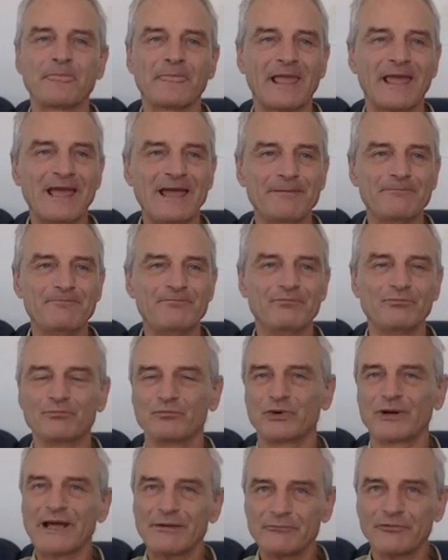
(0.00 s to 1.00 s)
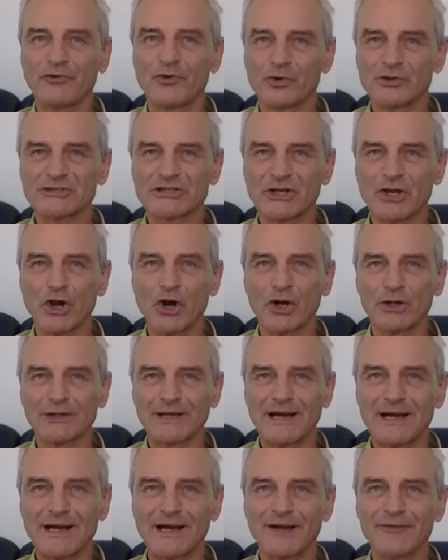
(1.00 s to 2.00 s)
And what I'm focusing on
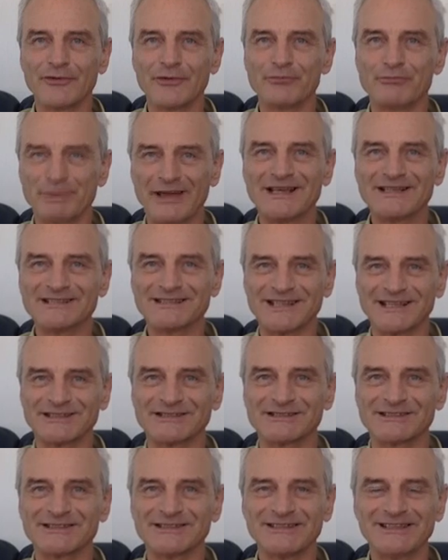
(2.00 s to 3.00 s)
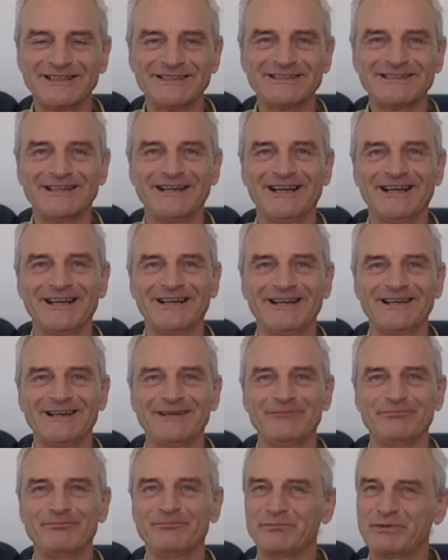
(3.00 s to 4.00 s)
are the basics.
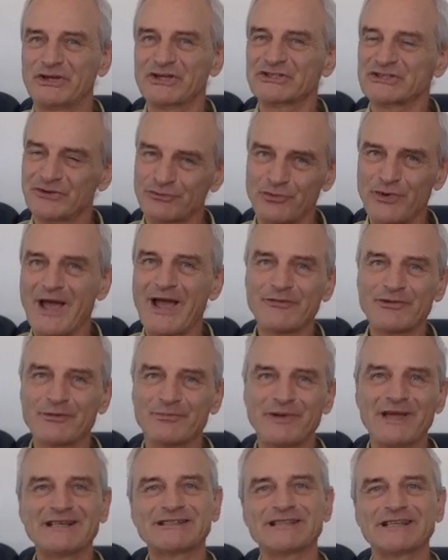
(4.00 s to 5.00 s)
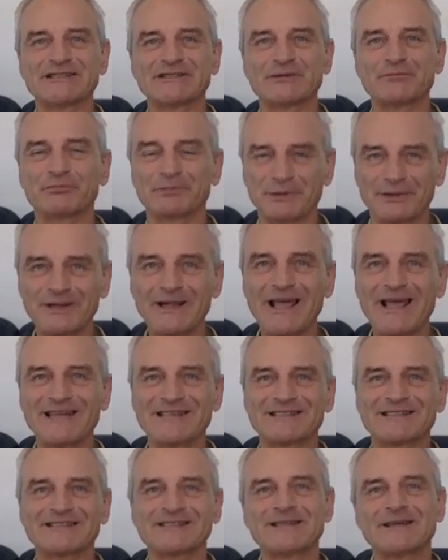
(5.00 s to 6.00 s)
Because if we have the basics in
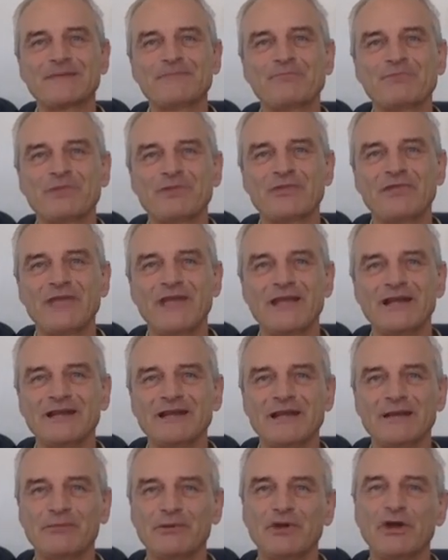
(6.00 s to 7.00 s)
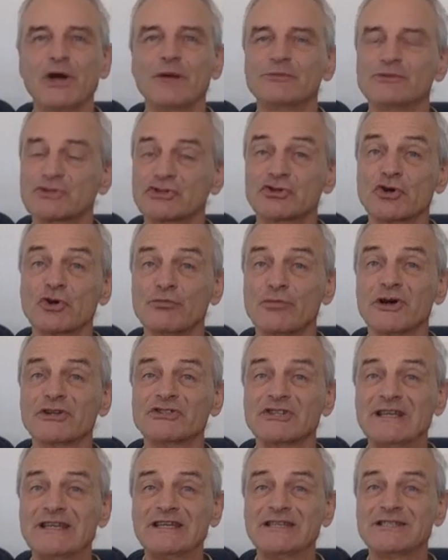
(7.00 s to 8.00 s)
place, then it becomes so
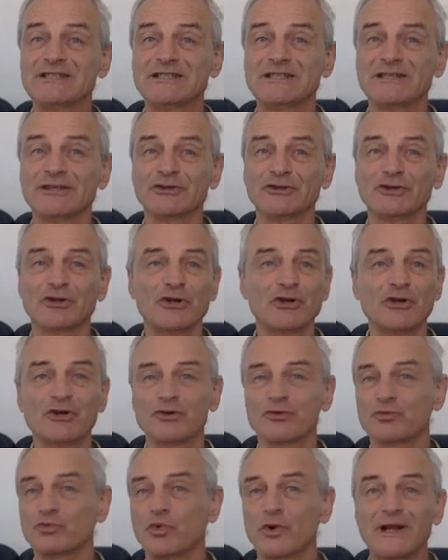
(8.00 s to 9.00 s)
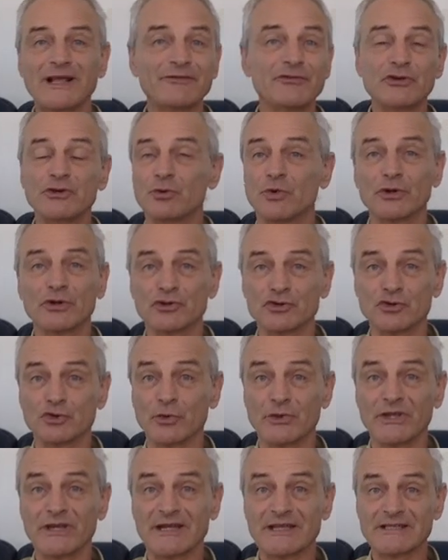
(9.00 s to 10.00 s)
much easier whatever you want to do
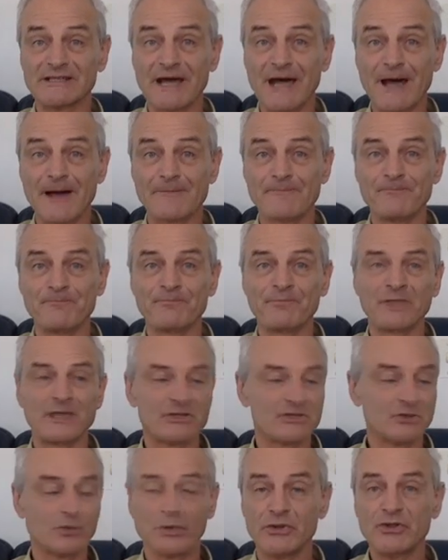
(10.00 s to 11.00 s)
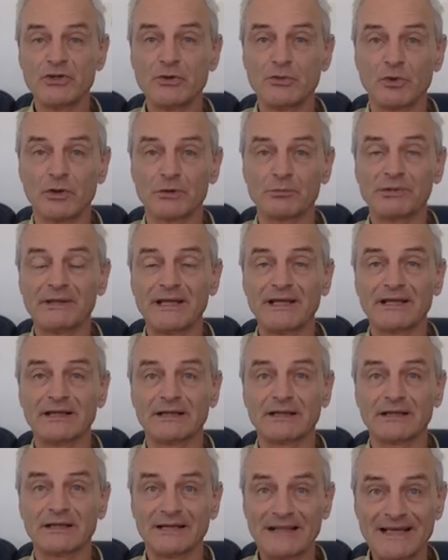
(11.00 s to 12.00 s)
with the guitar. So whether you want to play
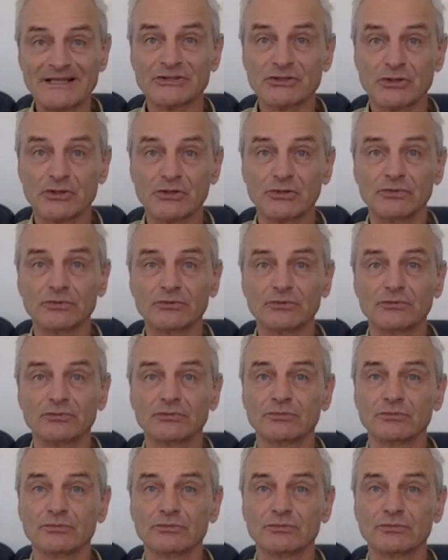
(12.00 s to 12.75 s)
classical